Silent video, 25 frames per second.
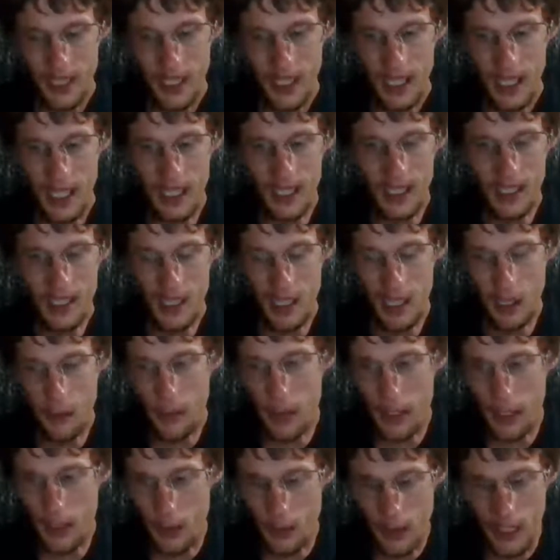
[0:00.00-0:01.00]
I just hope
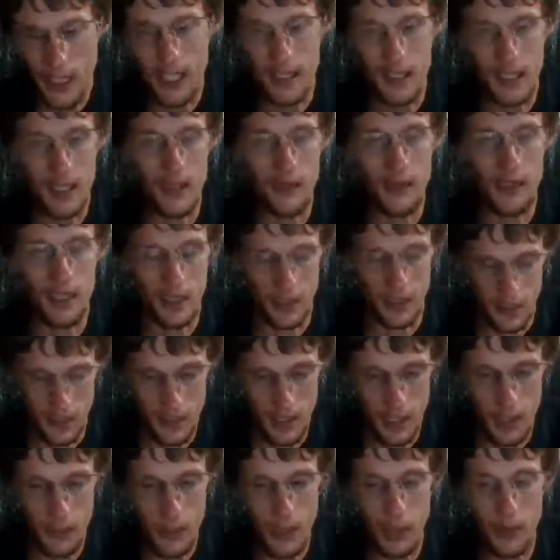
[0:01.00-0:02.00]

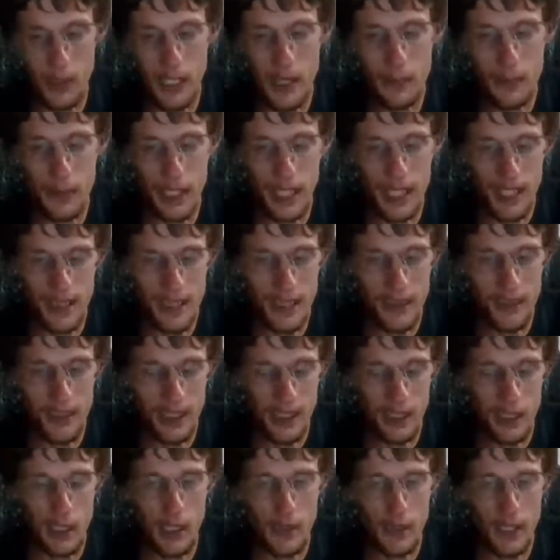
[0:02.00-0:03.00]
something don't happen, I accidentally
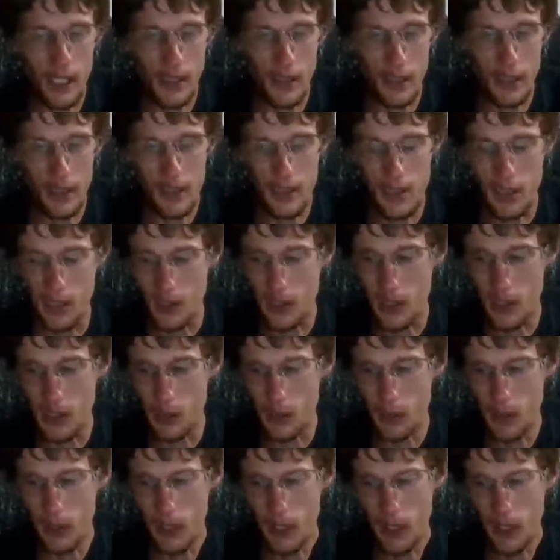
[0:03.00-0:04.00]
get locked out of this YouTube.
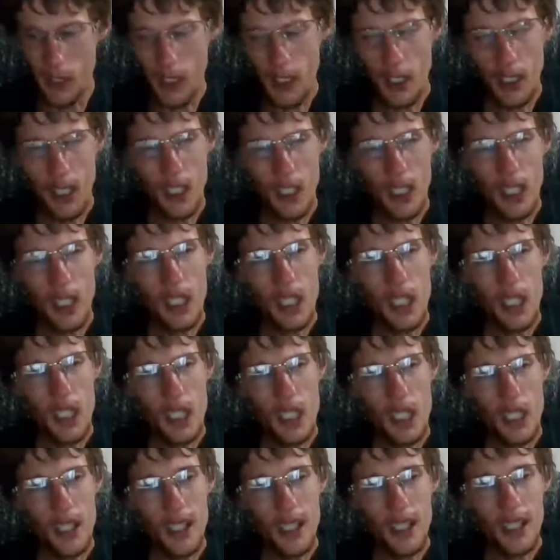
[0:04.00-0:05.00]

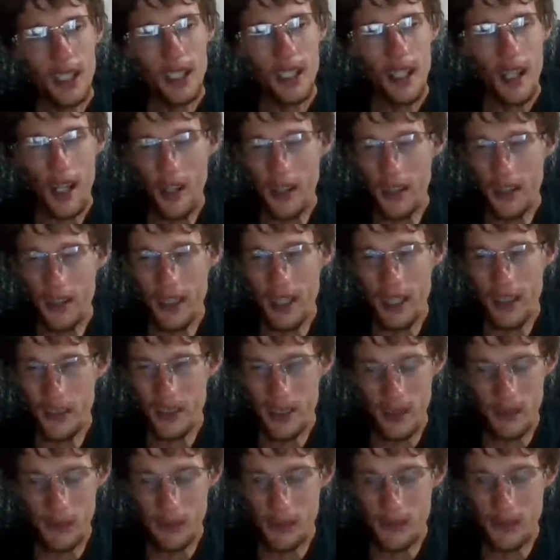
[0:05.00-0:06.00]
I know
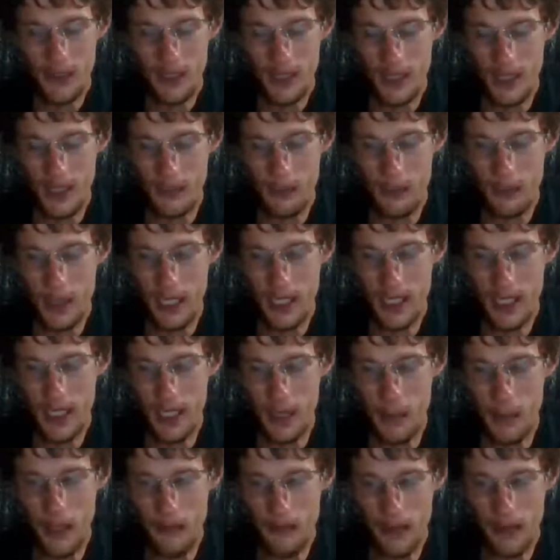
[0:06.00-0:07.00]
somebody got
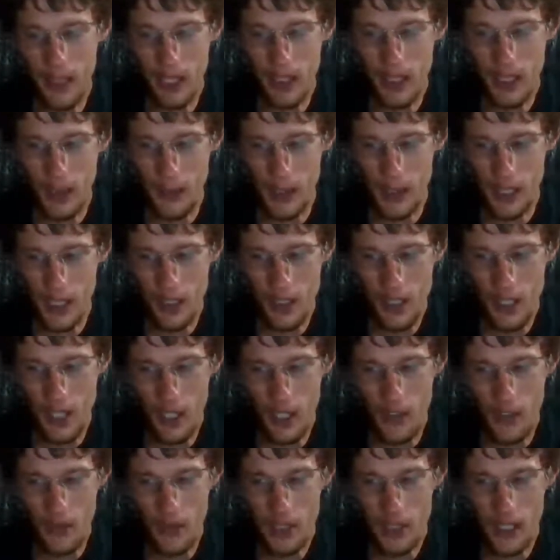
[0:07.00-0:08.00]
my phone number and they're
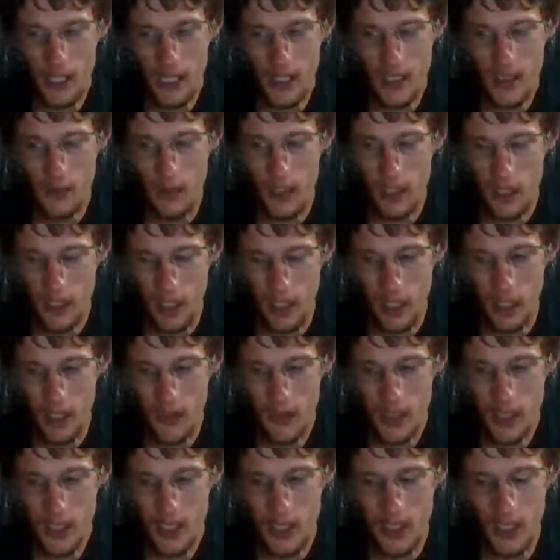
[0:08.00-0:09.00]
calling and texting me
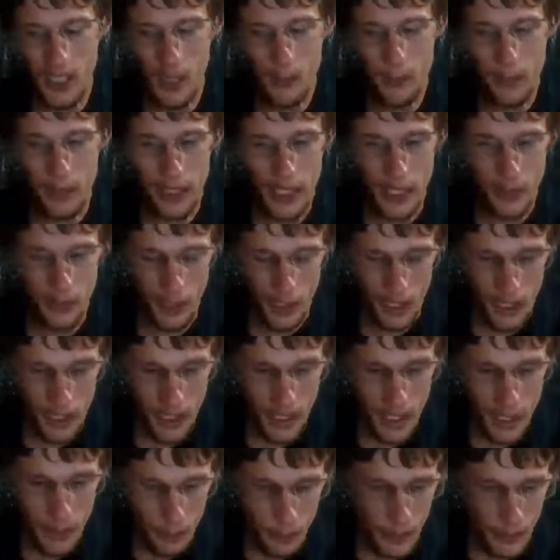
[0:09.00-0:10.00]
nonstop, and they were
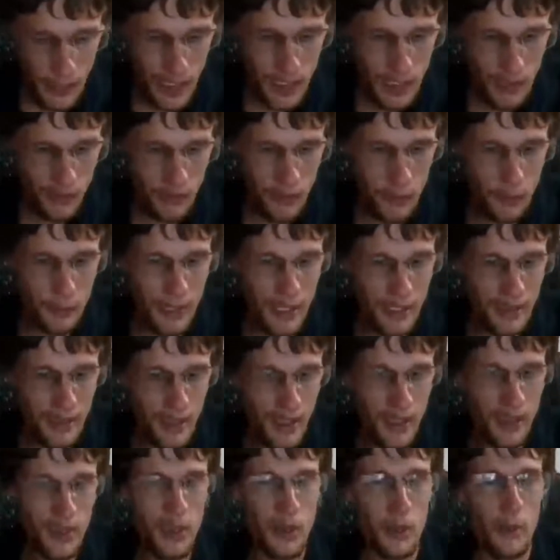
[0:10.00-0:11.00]
messing with my
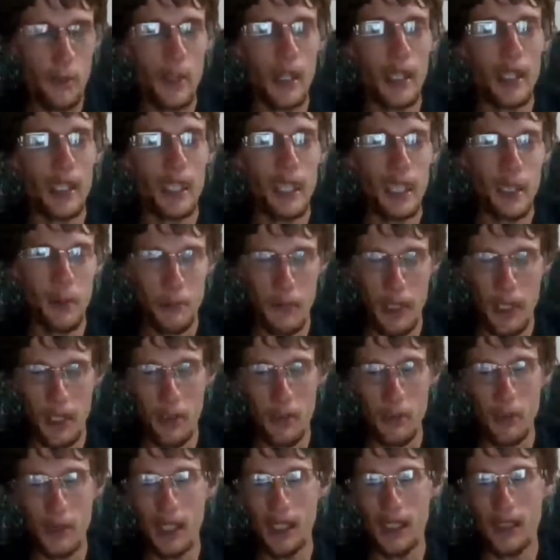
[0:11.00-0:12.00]
system, my email,
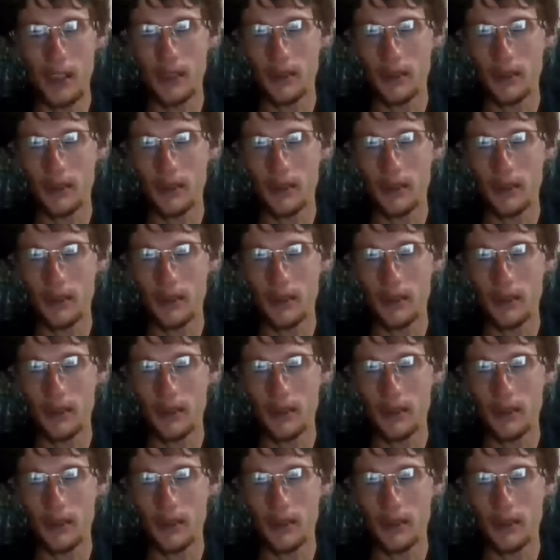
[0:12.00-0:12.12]
my